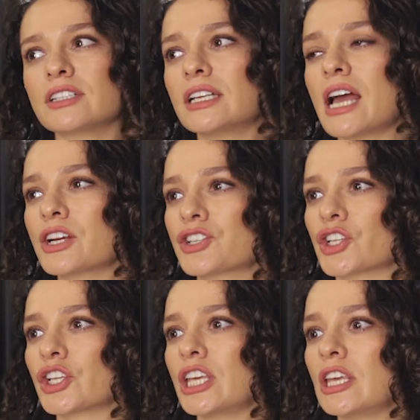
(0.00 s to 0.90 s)
done
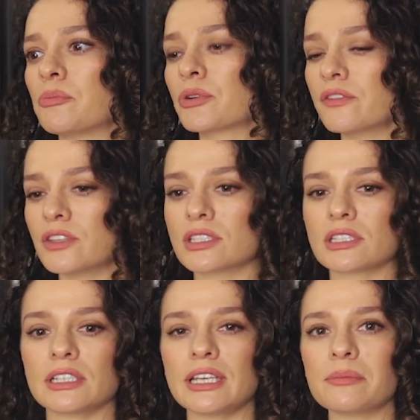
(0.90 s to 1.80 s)
actually
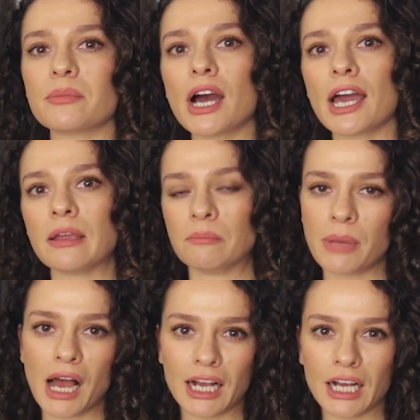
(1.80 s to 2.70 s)
previously my
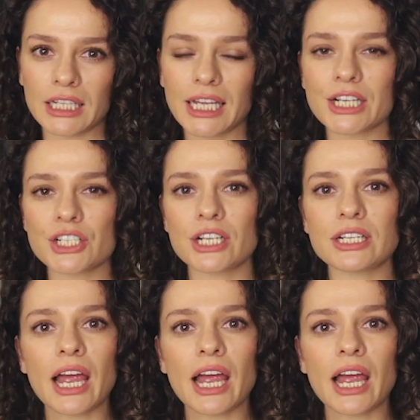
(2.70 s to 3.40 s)
bag collection.